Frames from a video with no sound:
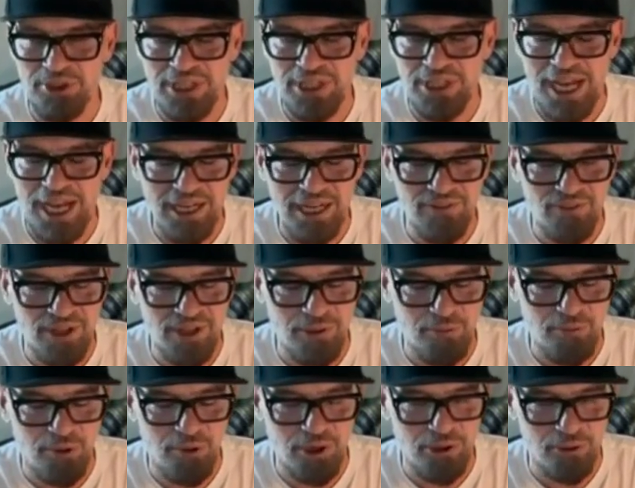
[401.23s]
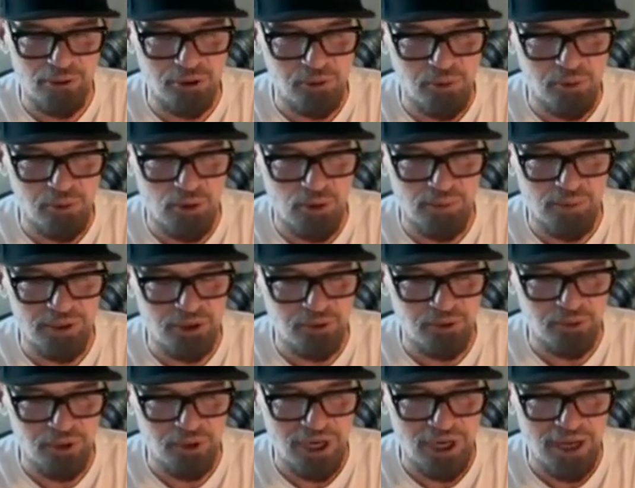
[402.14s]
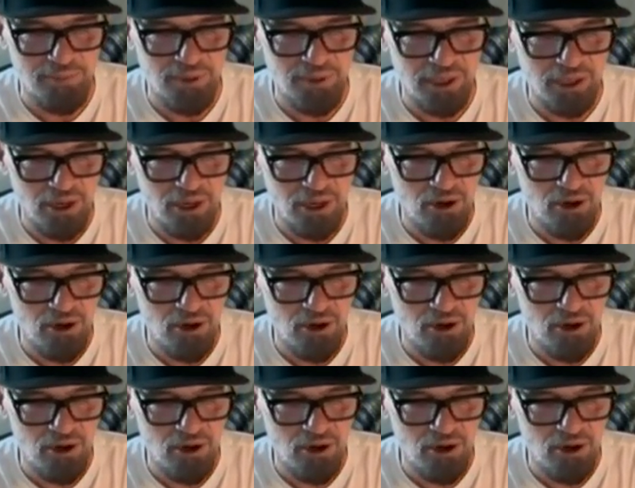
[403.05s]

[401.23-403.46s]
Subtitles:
kind of like one of those moments where I'm like,